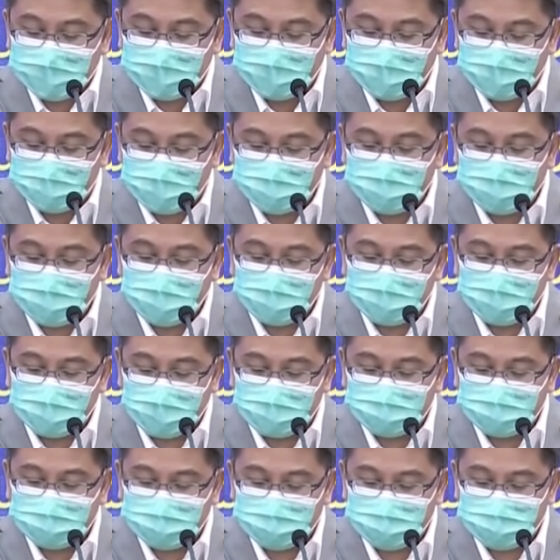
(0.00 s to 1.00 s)
Now, people can
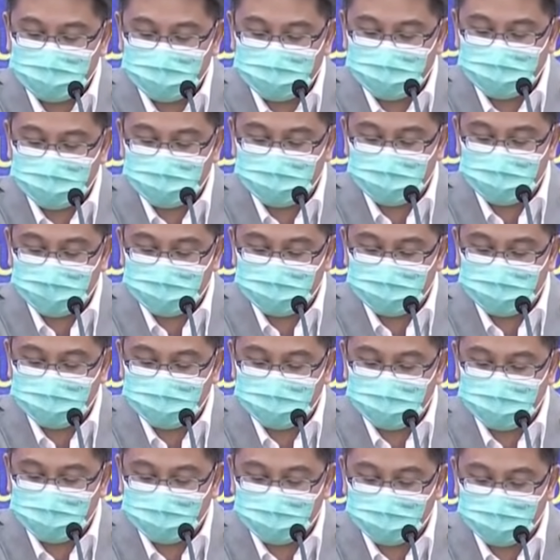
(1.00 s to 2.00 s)
access
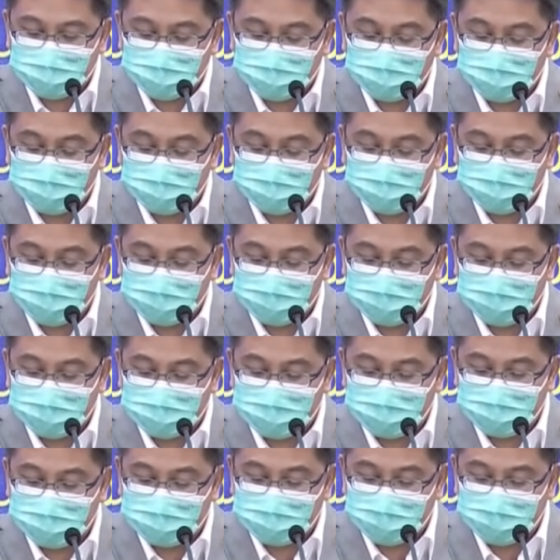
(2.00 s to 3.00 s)
registration for
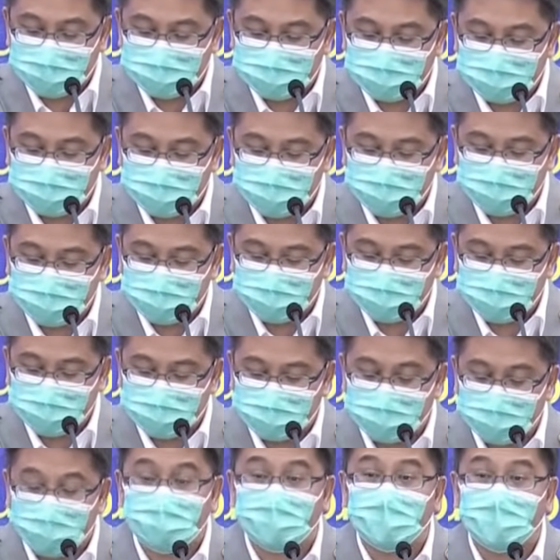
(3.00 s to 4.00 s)
COVID-19 vaccine
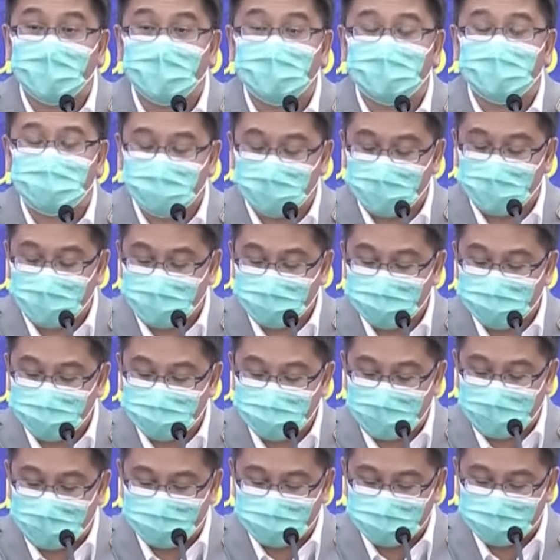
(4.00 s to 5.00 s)
via the
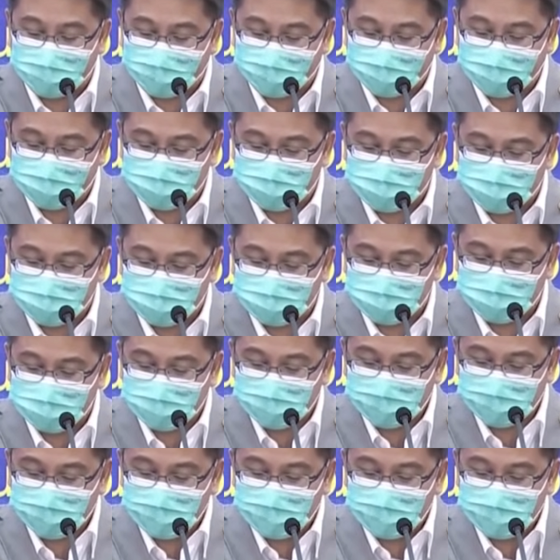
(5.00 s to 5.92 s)
MOPROM application,